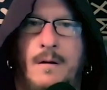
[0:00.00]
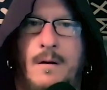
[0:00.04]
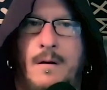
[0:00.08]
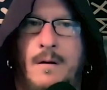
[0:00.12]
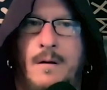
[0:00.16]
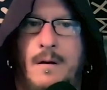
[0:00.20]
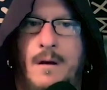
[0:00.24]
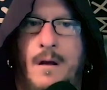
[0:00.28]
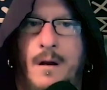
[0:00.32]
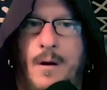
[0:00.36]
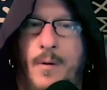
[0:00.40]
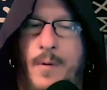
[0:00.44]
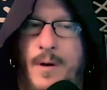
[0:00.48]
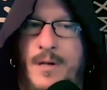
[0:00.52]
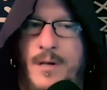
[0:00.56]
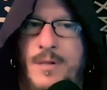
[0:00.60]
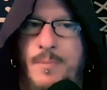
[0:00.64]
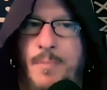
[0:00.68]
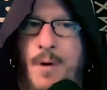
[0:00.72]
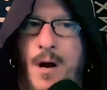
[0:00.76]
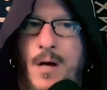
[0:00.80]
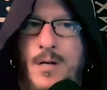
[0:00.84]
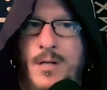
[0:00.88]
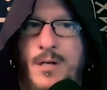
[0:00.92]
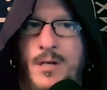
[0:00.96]
you know
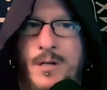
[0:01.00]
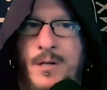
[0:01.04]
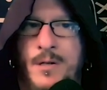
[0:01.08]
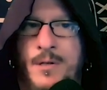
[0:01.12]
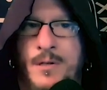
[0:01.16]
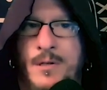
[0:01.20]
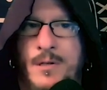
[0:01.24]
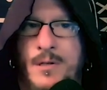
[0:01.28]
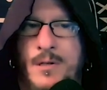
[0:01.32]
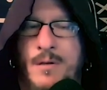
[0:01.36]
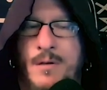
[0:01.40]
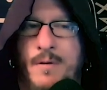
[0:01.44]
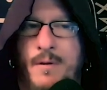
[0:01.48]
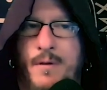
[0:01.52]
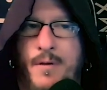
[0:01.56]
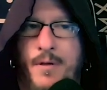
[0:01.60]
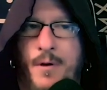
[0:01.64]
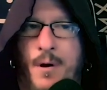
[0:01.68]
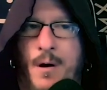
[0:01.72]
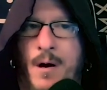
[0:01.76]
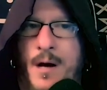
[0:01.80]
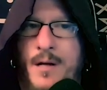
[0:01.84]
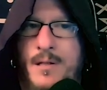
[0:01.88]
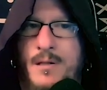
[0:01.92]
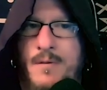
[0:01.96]
expressions
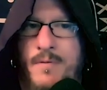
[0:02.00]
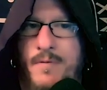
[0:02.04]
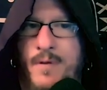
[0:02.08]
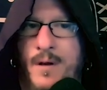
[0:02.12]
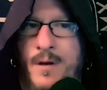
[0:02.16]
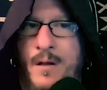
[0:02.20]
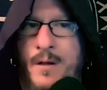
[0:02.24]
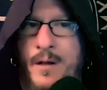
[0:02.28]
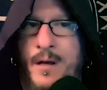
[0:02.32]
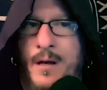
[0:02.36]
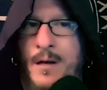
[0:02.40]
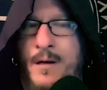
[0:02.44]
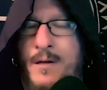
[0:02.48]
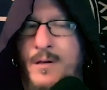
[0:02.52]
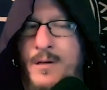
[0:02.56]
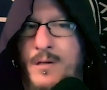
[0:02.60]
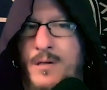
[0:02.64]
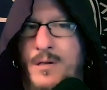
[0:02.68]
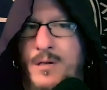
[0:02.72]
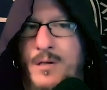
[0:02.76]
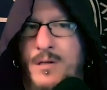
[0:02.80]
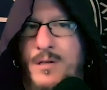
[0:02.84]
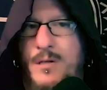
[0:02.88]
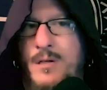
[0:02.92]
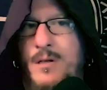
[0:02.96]
thoughts
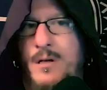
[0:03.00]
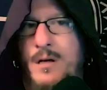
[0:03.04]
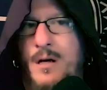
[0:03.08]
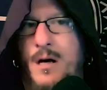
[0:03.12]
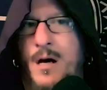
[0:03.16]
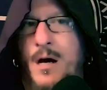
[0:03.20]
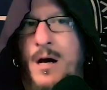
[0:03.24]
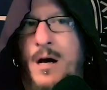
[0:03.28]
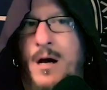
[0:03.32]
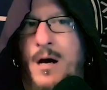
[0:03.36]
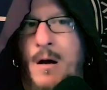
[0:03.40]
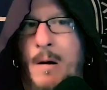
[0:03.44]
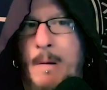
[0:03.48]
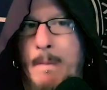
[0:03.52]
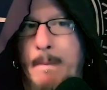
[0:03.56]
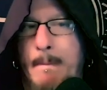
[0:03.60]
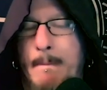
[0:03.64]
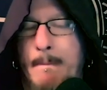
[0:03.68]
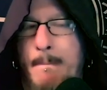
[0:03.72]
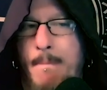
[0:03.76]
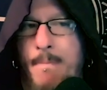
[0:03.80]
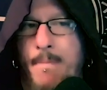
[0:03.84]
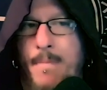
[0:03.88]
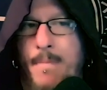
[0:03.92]
feelings um,